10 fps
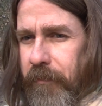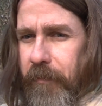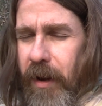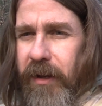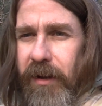
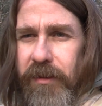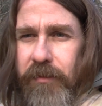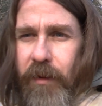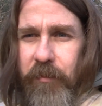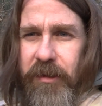my kind's
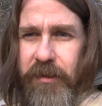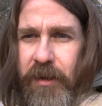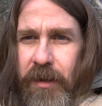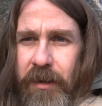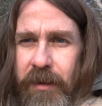remnants,
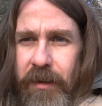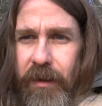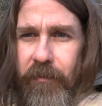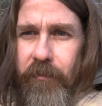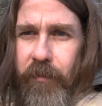
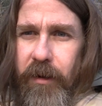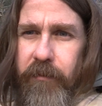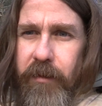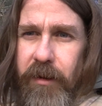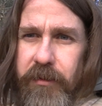and
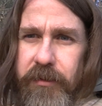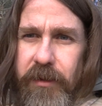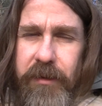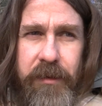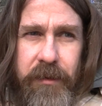whatever else
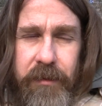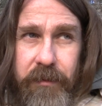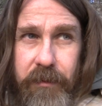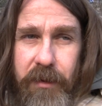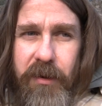the
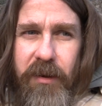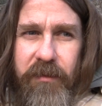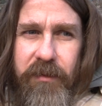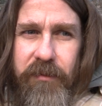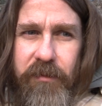doggone
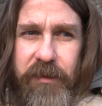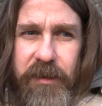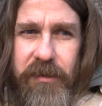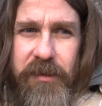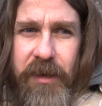threw
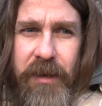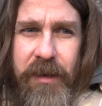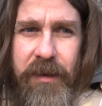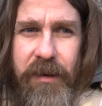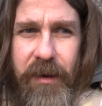into
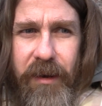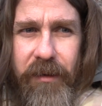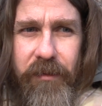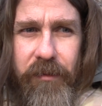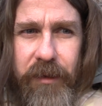Uh,
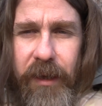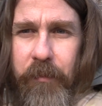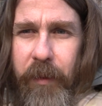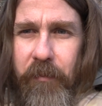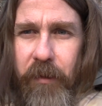okay,
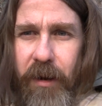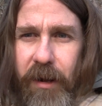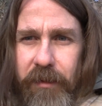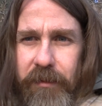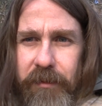but we're
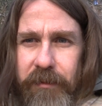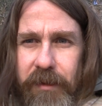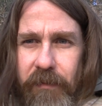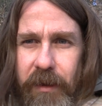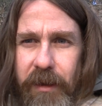not
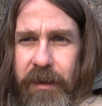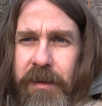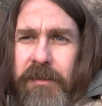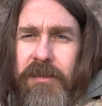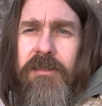giving a
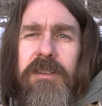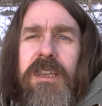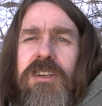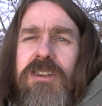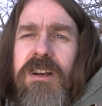
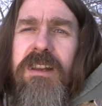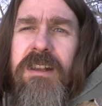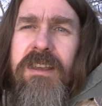dissertation on